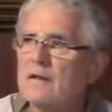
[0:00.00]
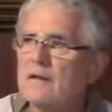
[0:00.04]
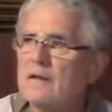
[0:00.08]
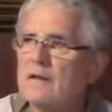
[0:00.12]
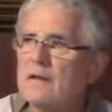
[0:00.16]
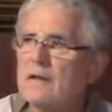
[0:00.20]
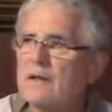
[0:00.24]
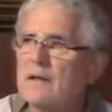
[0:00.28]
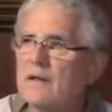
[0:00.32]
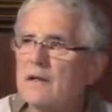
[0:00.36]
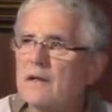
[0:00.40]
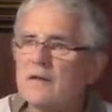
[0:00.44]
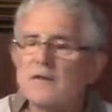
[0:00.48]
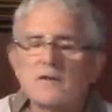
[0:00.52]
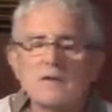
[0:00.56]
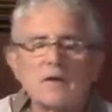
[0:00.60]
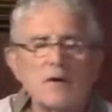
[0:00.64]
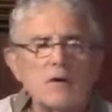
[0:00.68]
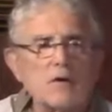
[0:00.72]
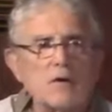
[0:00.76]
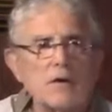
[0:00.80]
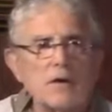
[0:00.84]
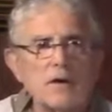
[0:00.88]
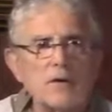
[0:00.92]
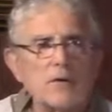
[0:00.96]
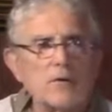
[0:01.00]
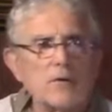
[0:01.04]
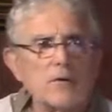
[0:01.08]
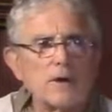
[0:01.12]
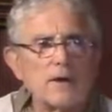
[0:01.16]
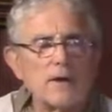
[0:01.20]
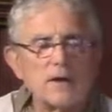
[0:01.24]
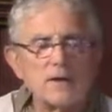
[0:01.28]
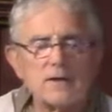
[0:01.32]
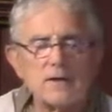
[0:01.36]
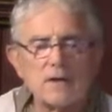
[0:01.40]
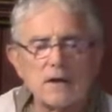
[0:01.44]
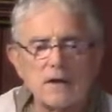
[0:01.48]
Yeah, so I don't know what
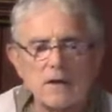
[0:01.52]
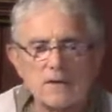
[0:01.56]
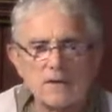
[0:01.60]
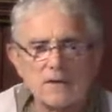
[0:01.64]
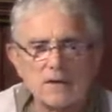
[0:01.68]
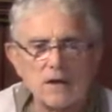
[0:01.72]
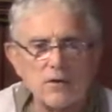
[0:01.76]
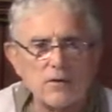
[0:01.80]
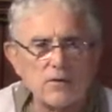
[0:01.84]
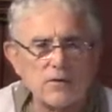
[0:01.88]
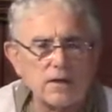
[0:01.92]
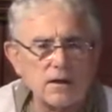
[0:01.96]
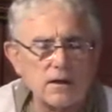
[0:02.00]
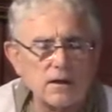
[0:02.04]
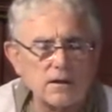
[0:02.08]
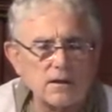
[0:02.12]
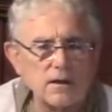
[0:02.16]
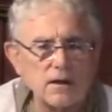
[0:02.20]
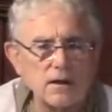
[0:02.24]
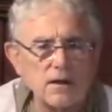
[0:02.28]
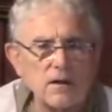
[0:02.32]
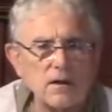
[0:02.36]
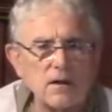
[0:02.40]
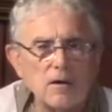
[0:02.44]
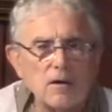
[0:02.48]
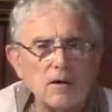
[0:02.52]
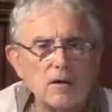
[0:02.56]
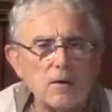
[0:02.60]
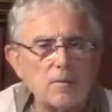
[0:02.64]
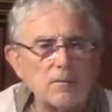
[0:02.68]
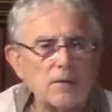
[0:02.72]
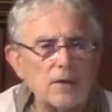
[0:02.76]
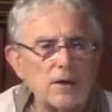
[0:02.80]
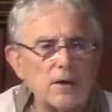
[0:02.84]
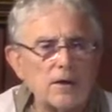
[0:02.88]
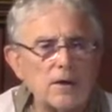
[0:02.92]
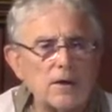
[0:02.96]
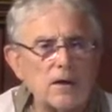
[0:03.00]
age that is, I can't think.
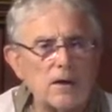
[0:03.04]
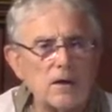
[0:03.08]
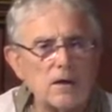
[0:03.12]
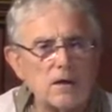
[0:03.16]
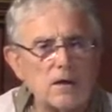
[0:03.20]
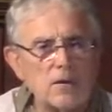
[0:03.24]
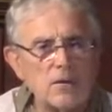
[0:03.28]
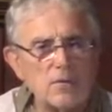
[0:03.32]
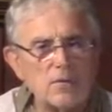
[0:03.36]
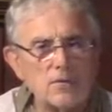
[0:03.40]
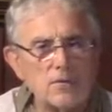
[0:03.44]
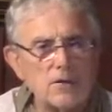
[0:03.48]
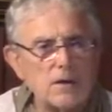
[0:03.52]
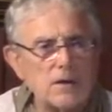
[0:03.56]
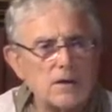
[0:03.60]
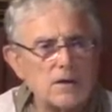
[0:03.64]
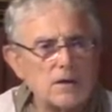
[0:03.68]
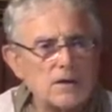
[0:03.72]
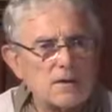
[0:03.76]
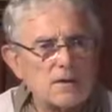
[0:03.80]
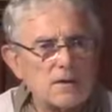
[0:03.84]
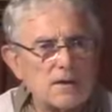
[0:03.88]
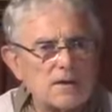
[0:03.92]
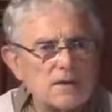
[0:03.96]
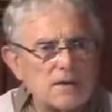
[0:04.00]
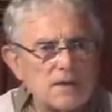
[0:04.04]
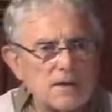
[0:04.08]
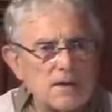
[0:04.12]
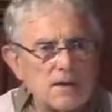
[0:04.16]
But they said,